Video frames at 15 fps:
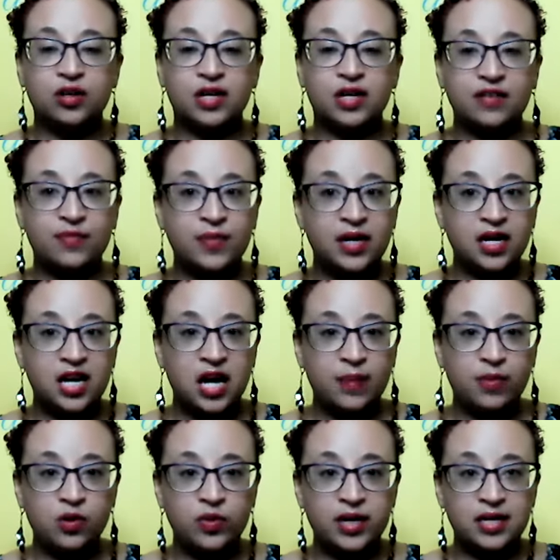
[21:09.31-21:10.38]
Give me a
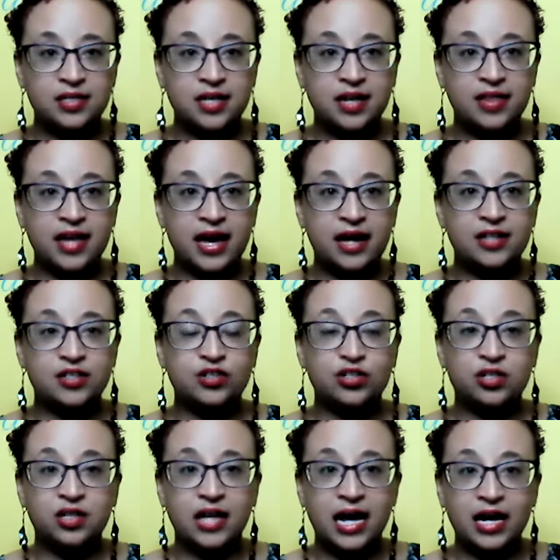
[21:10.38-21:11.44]
couple weeks on that because there's
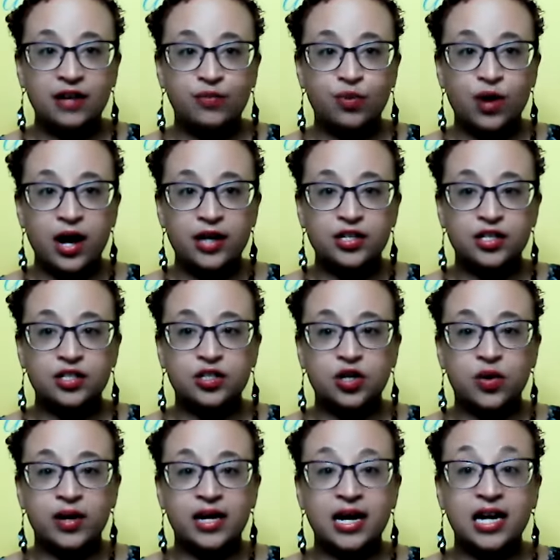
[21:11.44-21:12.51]
a lot of projects
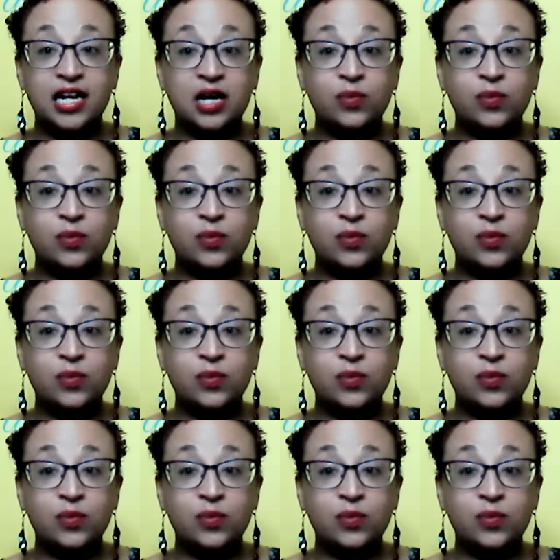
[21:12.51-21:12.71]
going on,